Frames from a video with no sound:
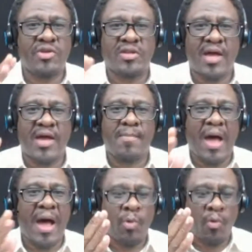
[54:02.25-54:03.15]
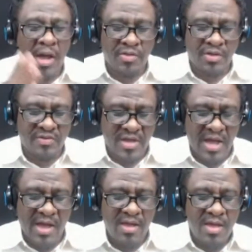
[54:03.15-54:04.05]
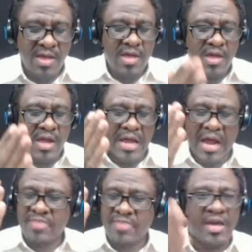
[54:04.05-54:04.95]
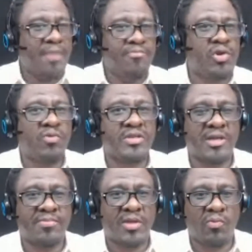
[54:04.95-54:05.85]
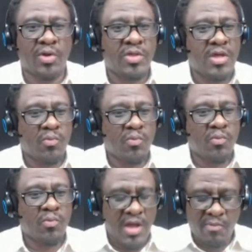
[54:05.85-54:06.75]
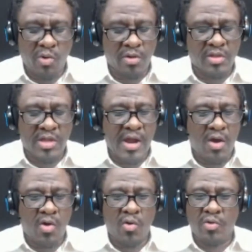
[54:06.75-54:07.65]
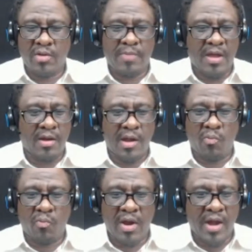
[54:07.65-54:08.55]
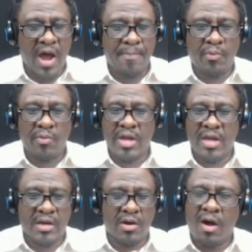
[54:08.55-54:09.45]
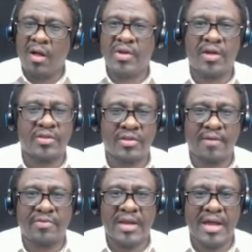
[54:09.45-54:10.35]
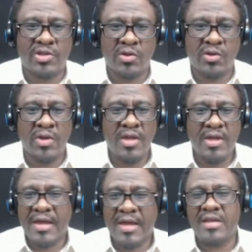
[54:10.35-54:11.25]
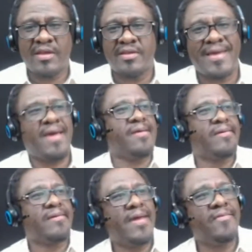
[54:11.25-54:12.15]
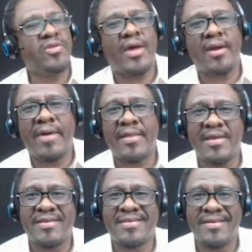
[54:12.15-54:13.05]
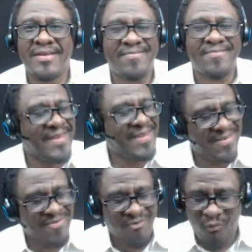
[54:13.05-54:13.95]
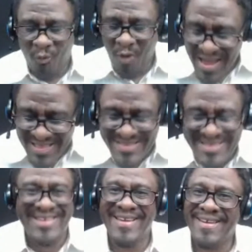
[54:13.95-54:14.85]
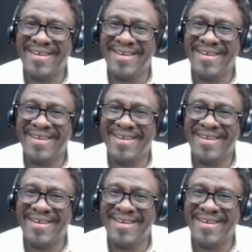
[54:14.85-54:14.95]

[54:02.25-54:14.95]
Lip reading: Every time I'm around this guy, and I think I'm doing something with the network that I own and operate and all the other stuff that I do, and he says, hey, have you ever thought about this? And I'm thinking, what?